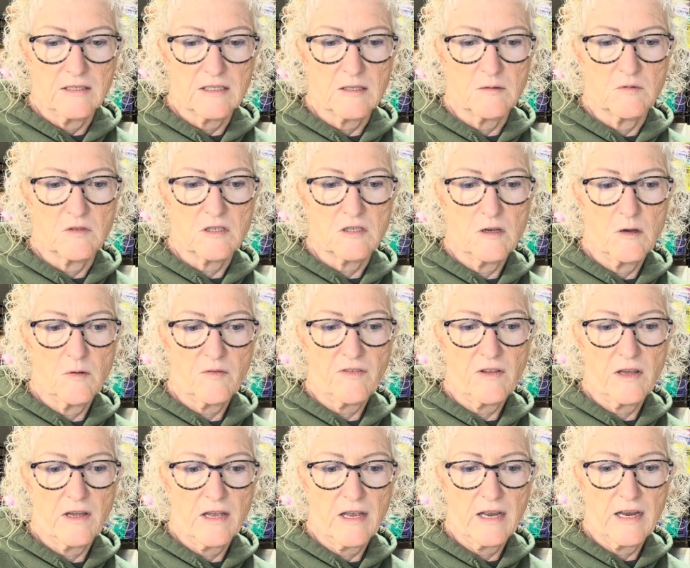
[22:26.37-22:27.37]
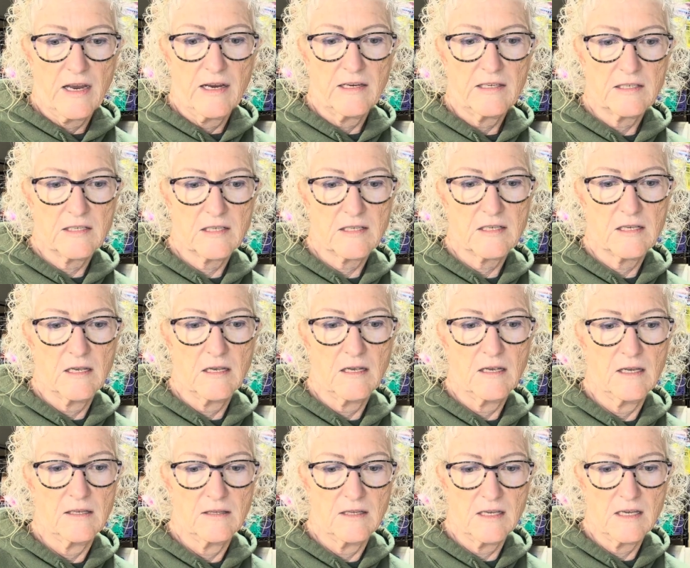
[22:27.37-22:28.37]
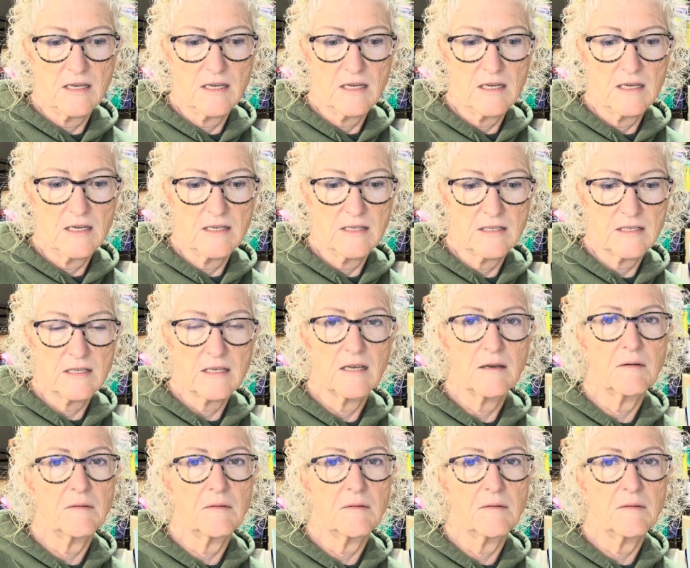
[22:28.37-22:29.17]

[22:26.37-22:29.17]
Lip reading: some snowflakes and these.